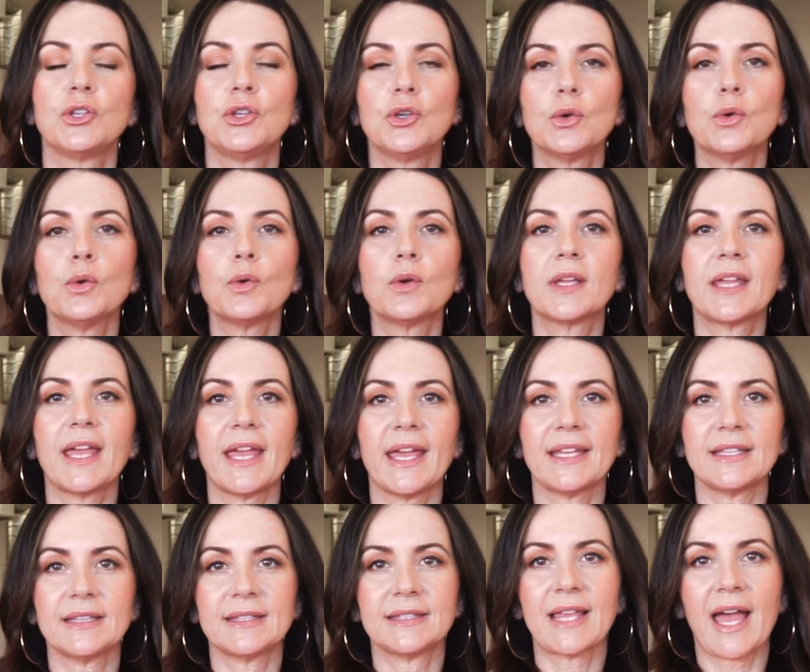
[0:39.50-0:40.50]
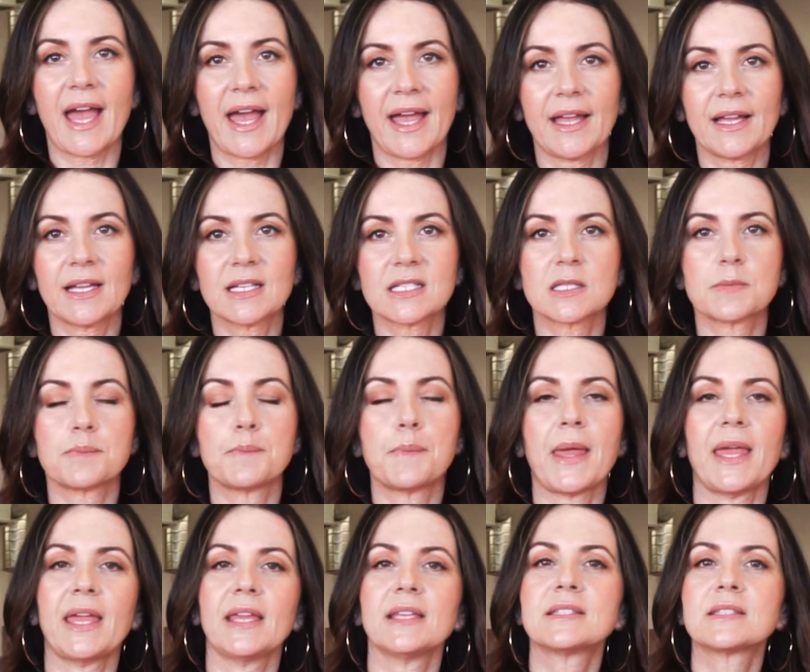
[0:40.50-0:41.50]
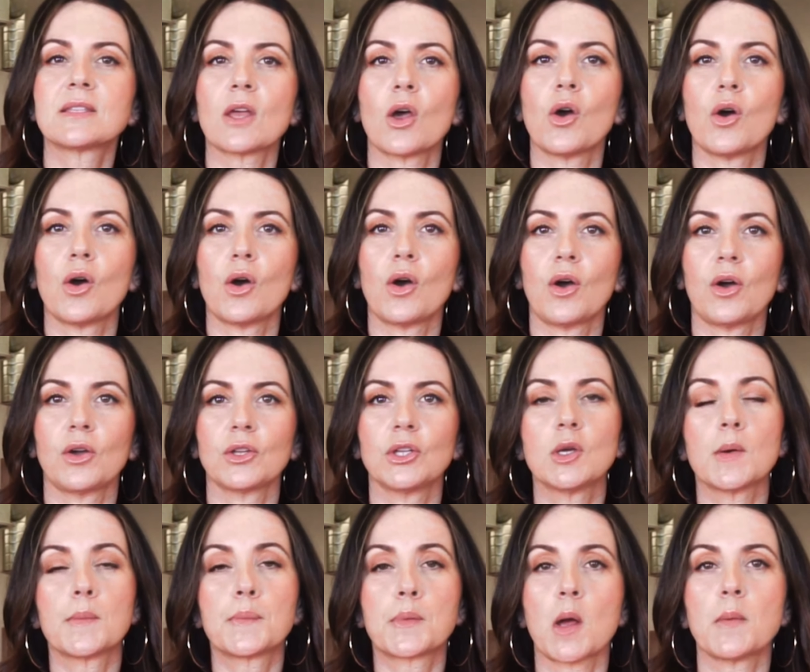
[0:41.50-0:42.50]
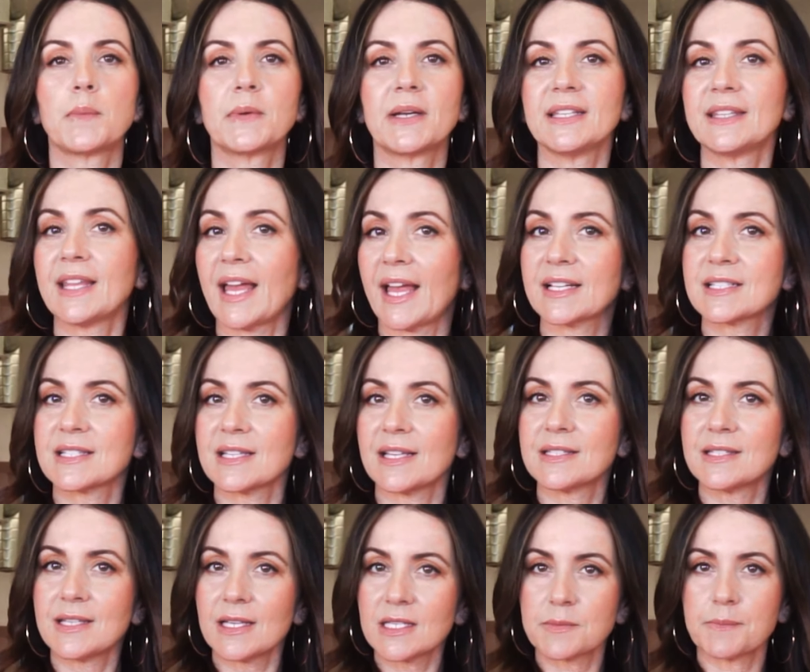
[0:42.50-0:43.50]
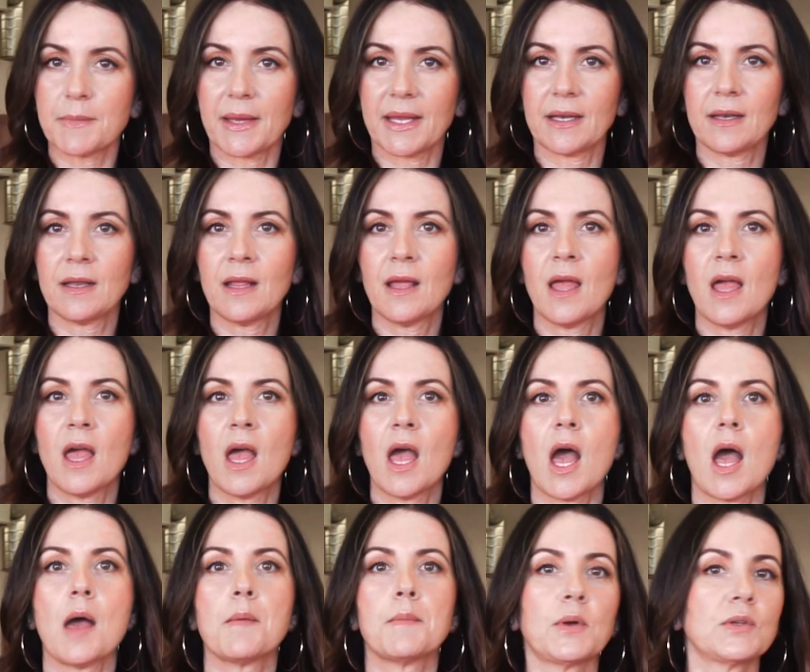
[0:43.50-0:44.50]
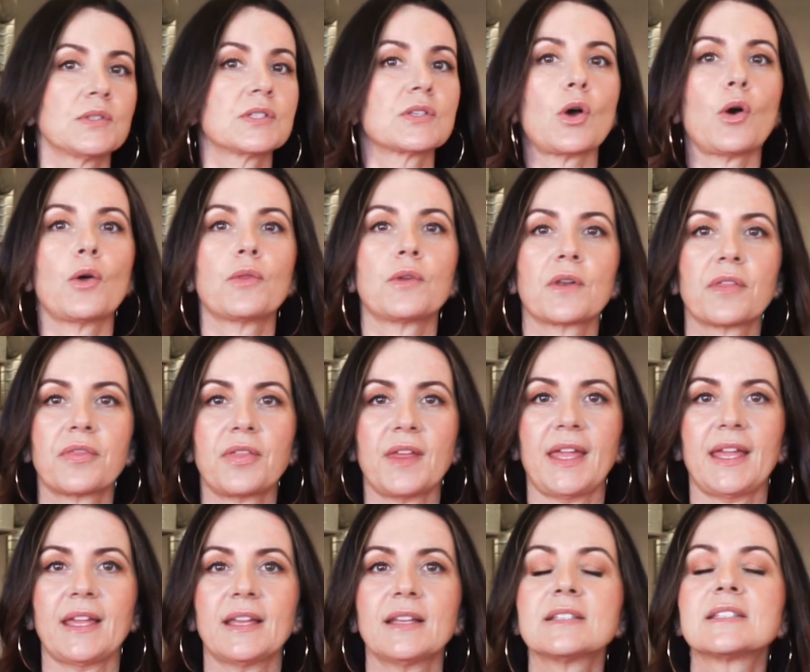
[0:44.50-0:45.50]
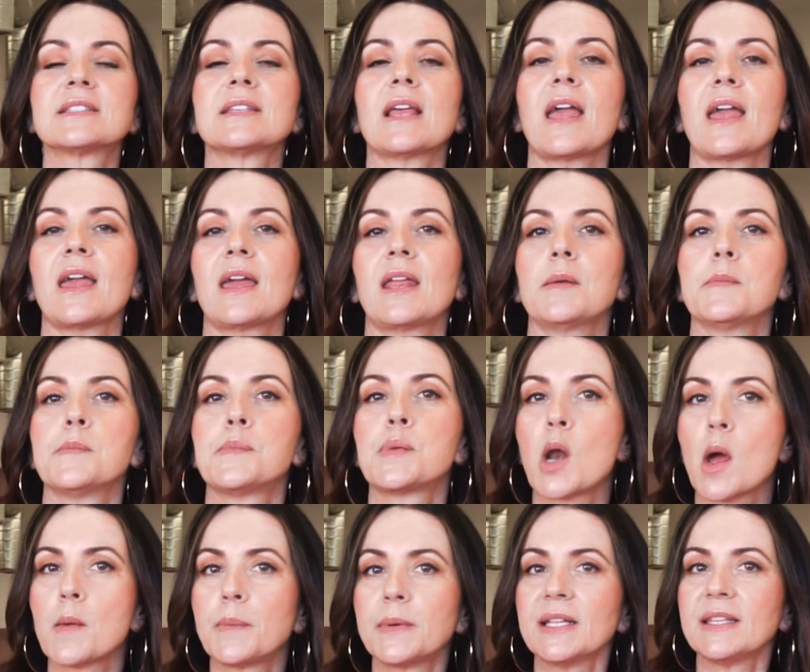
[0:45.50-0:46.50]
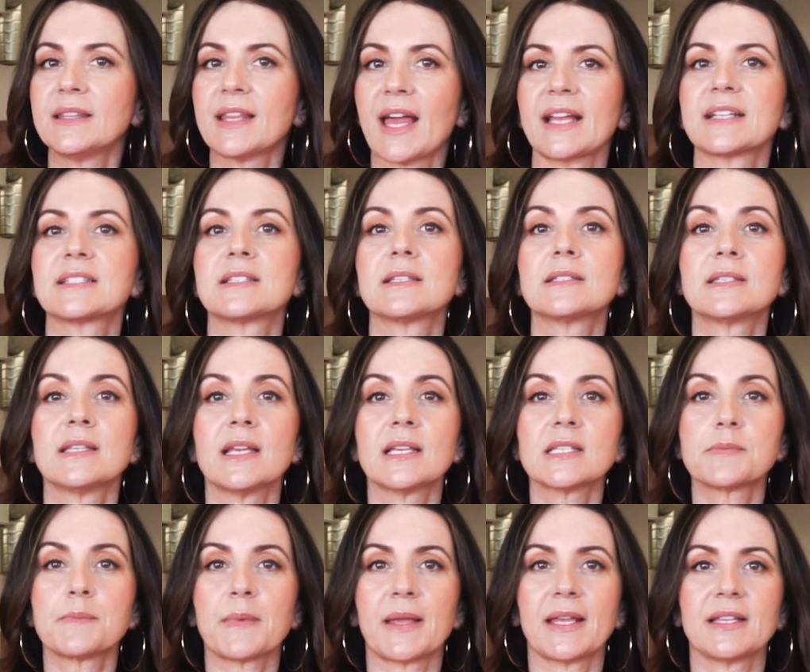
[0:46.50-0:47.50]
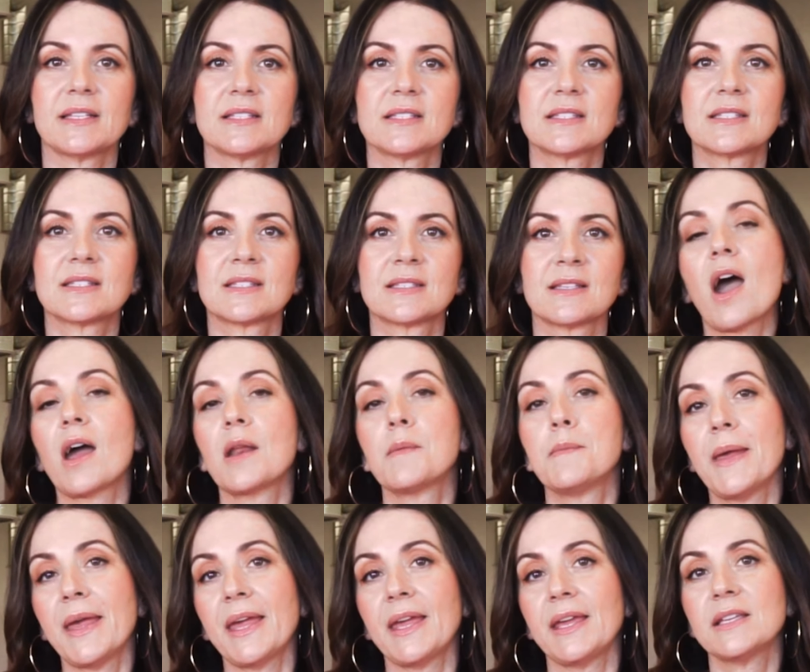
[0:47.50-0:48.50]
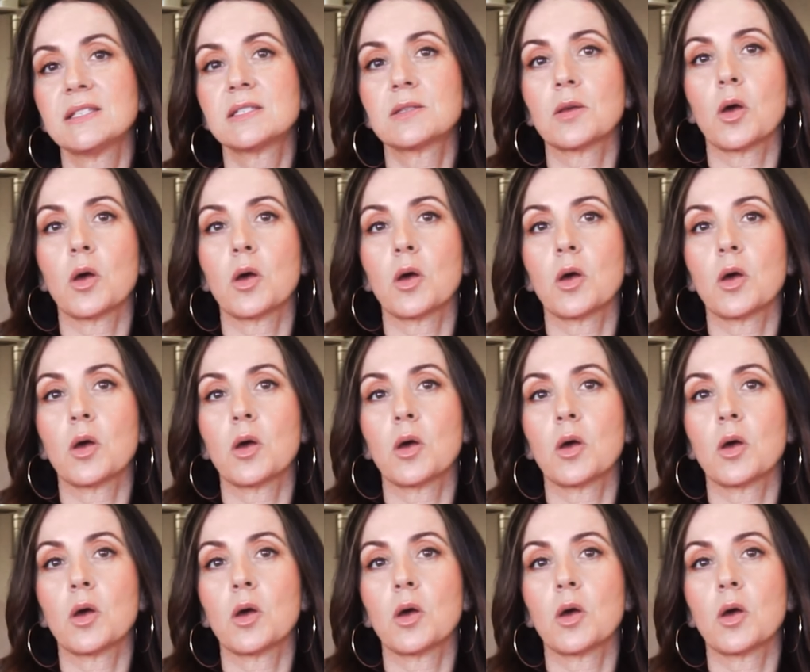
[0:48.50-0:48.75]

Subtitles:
You get taxed based on your property tax assessment, amongst other things, and property tax assessments are based